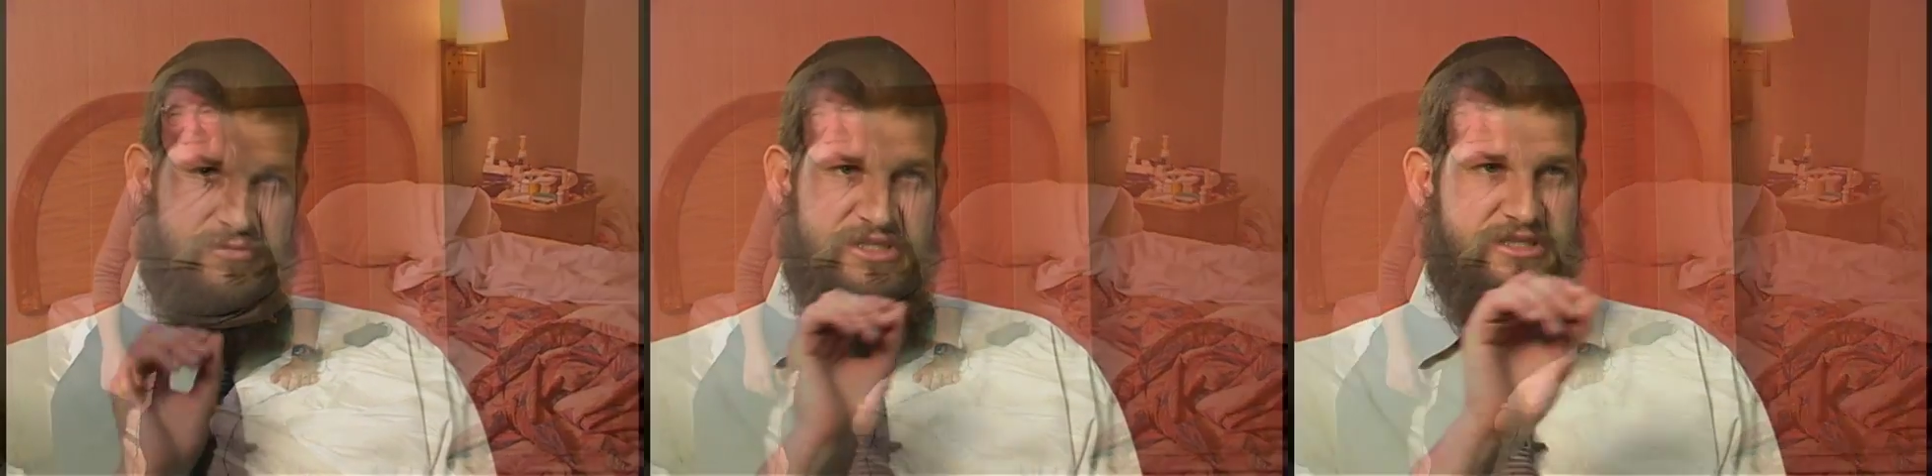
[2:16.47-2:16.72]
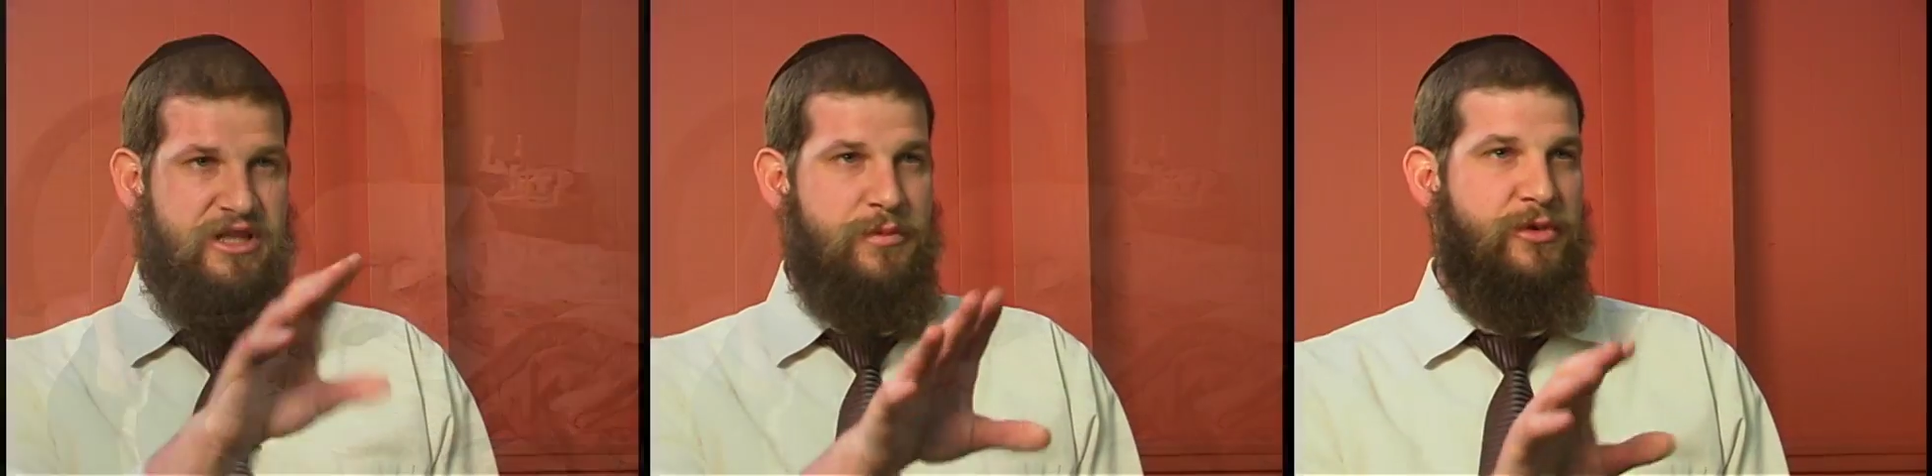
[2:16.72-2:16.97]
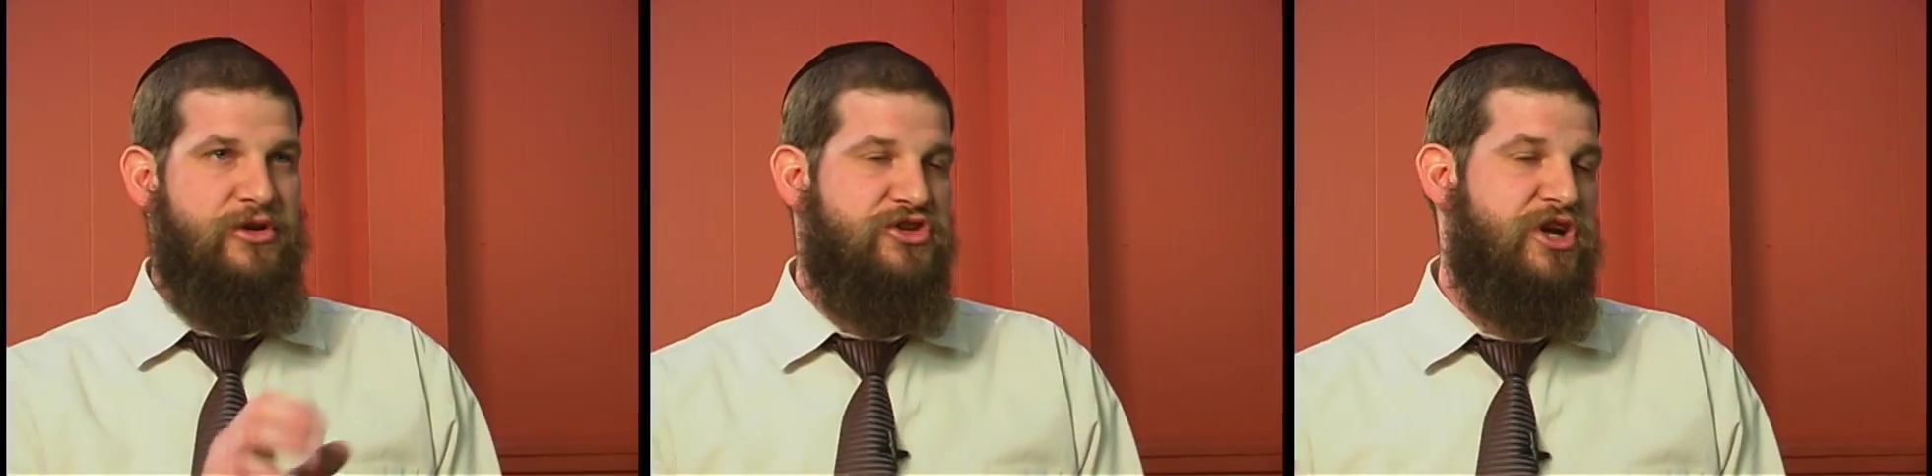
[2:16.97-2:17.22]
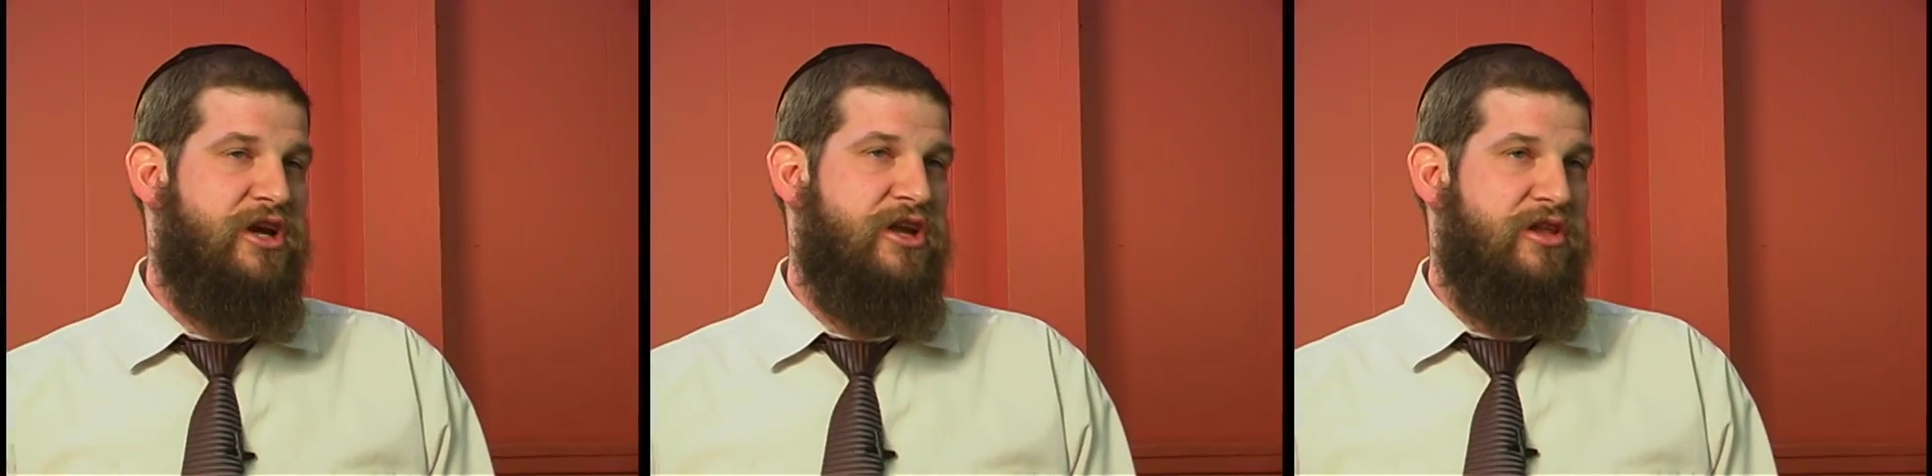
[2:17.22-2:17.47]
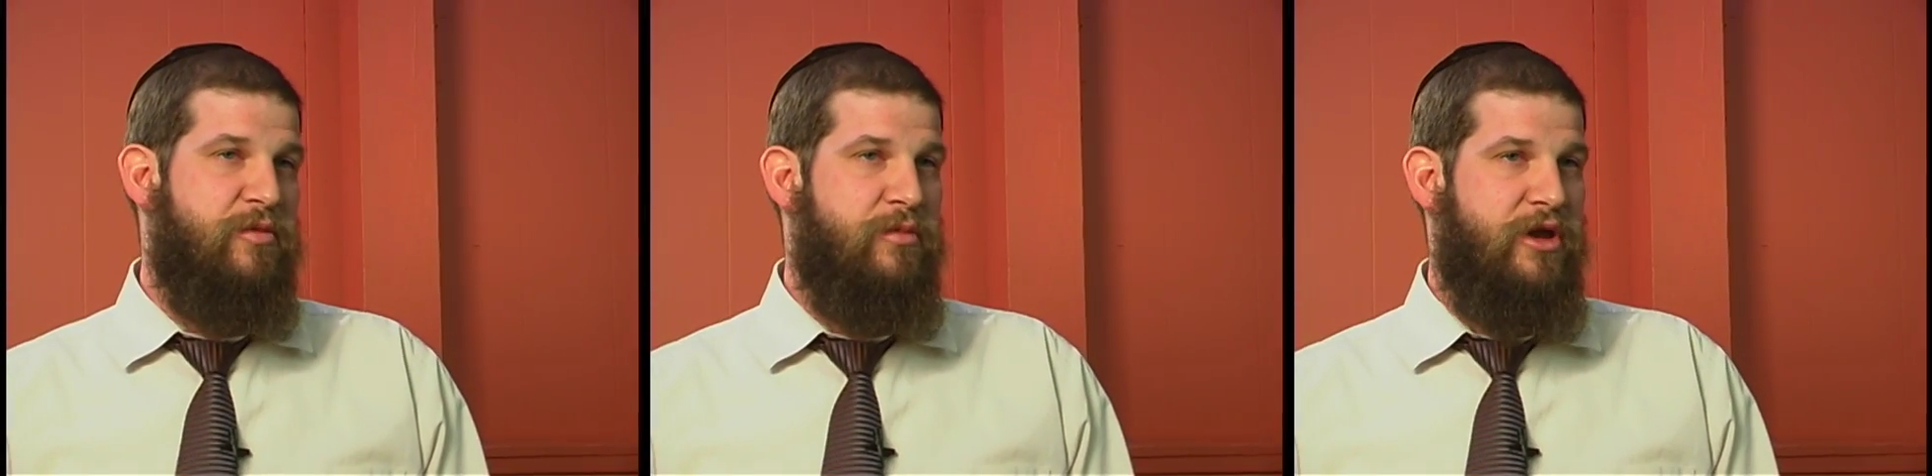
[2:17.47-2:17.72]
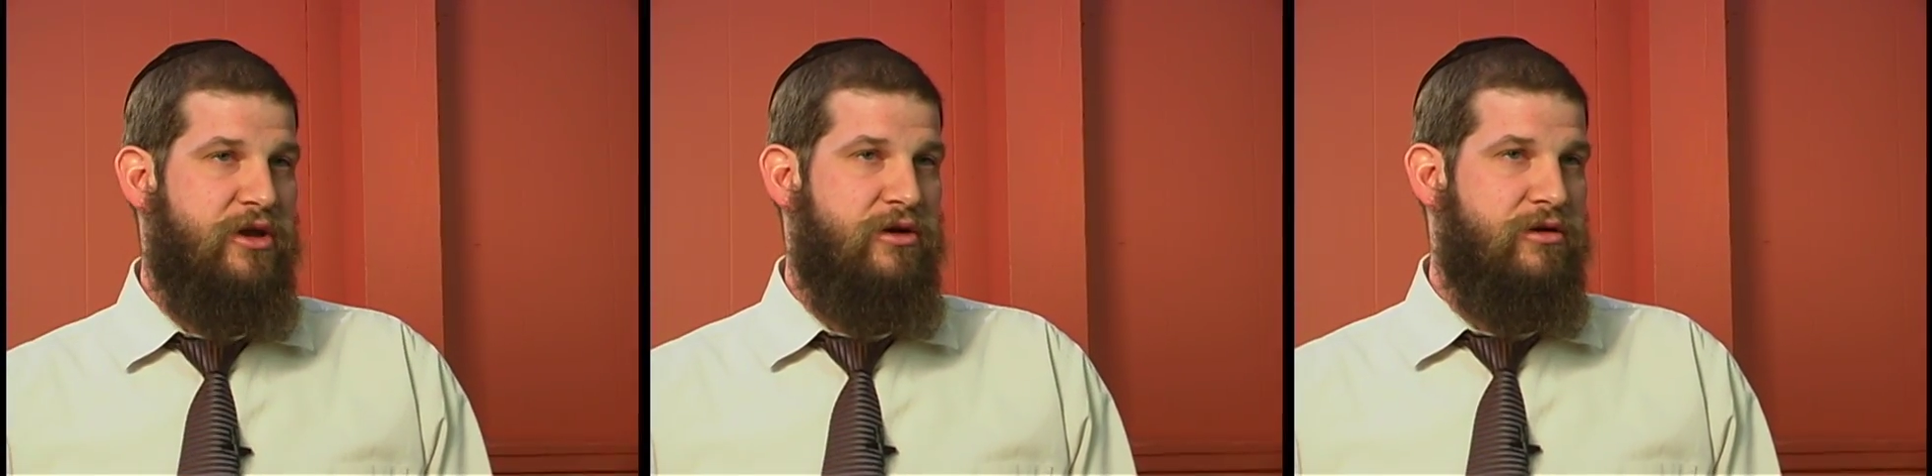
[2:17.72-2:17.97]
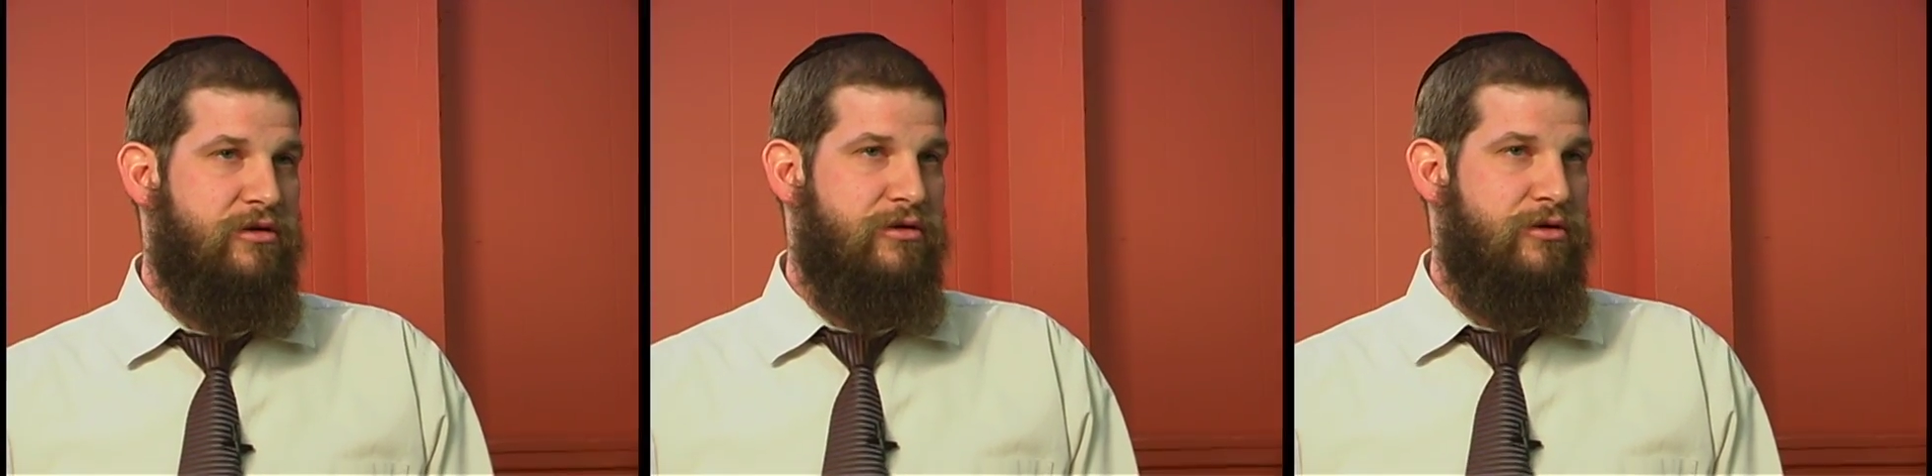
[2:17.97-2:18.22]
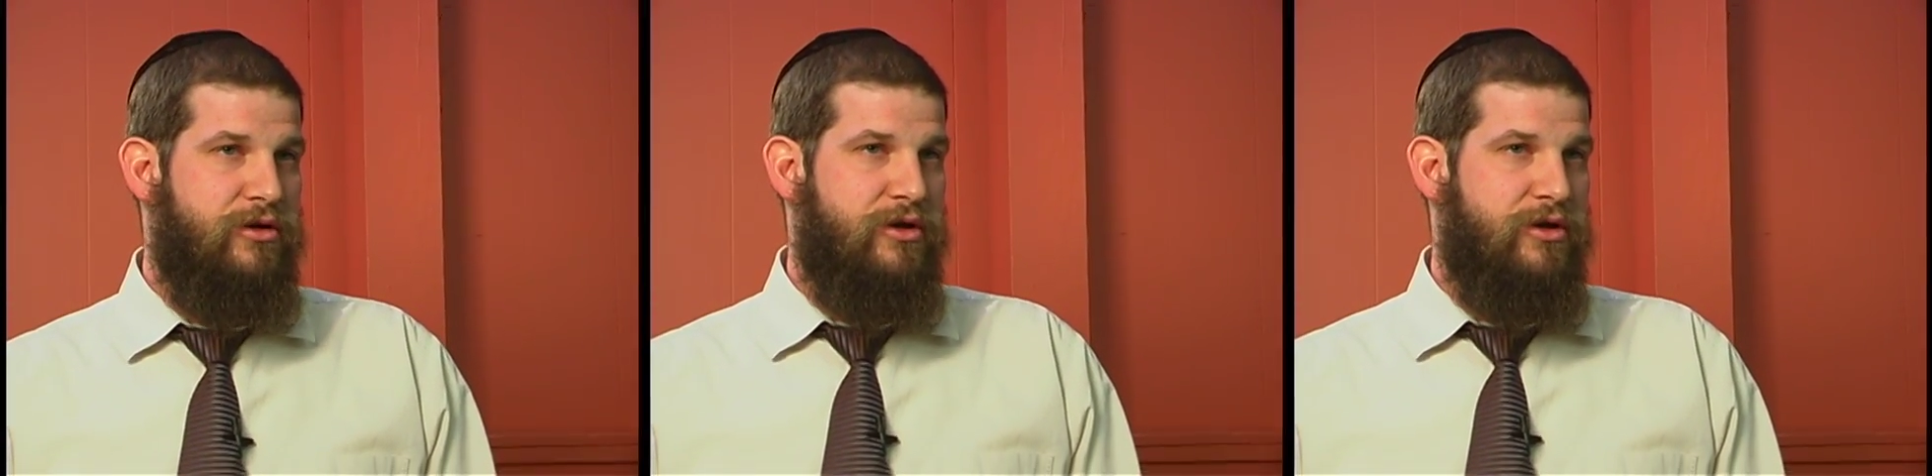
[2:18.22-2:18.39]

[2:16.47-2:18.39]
slip a check in the mail